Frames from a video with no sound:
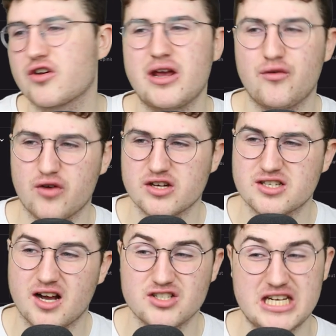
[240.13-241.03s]
a great first
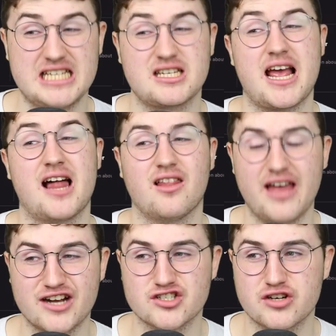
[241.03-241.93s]
touch, he's
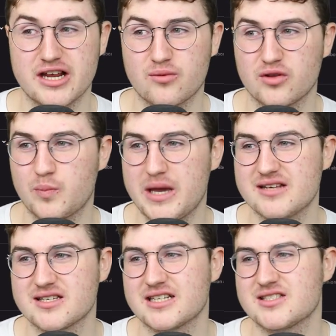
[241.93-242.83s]
electric with
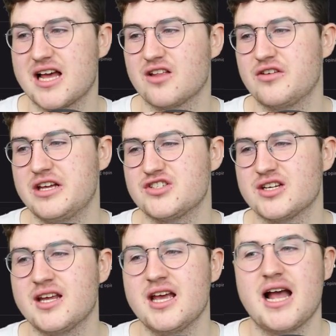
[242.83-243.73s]
pace and
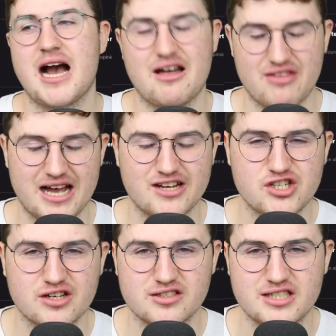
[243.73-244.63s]
acceleration, and that
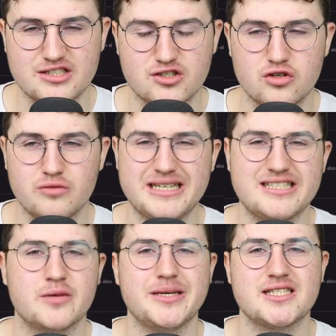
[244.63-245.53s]
agility too means
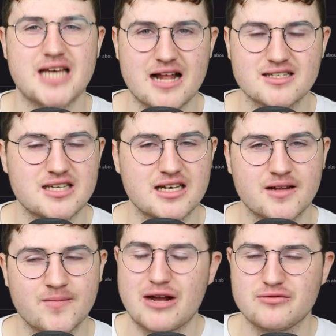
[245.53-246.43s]
he'll be
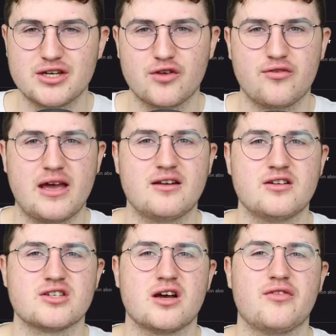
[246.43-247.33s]
dancing round the
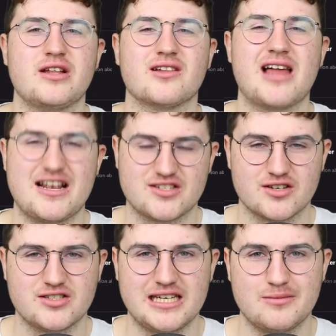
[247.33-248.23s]
defenders of the
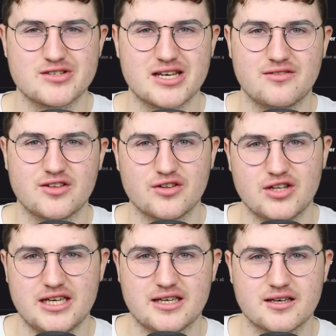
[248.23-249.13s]
lesser teams in the
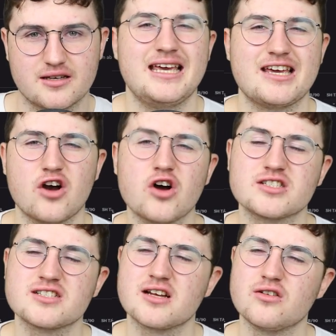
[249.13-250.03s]
league. He
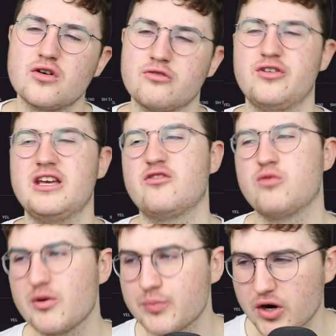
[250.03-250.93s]
cost us a loan fee of
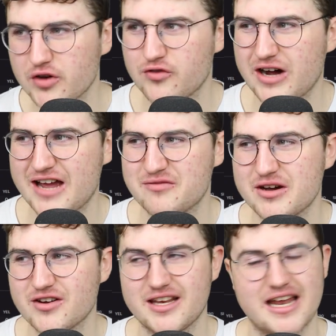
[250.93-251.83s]
1.5
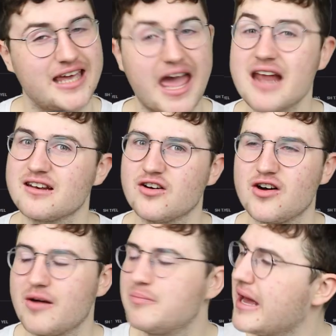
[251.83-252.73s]
million, again,
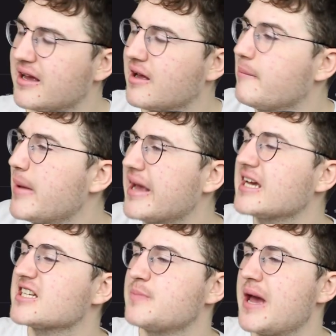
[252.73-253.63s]
not a big
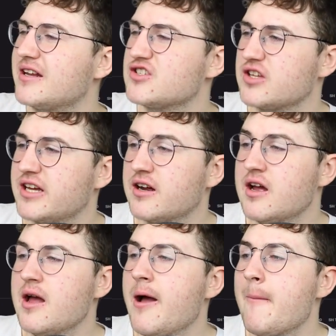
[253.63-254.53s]
expenditure there,
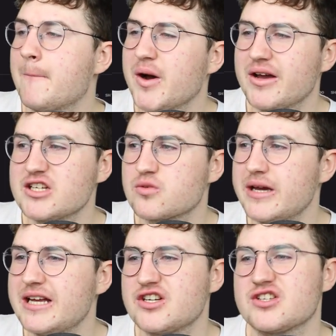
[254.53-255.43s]
but his
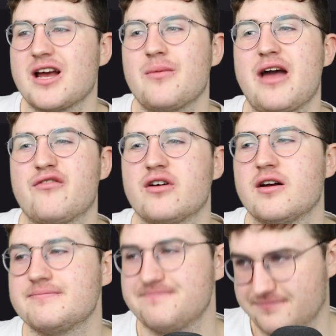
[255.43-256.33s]
wages,
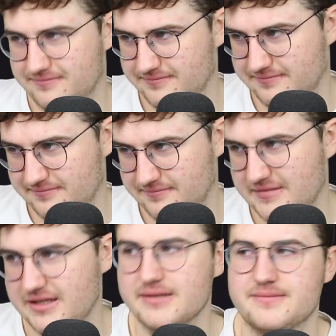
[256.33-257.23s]
however,
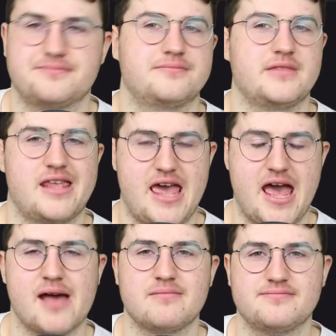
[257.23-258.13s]

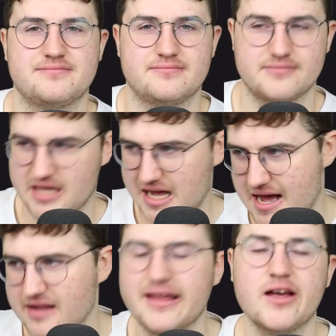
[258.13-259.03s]
yeah,
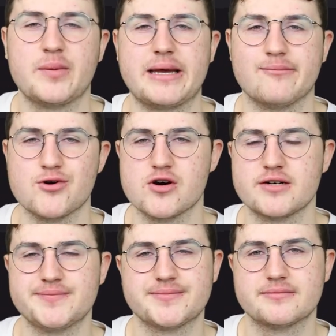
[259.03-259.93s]
a little bit more.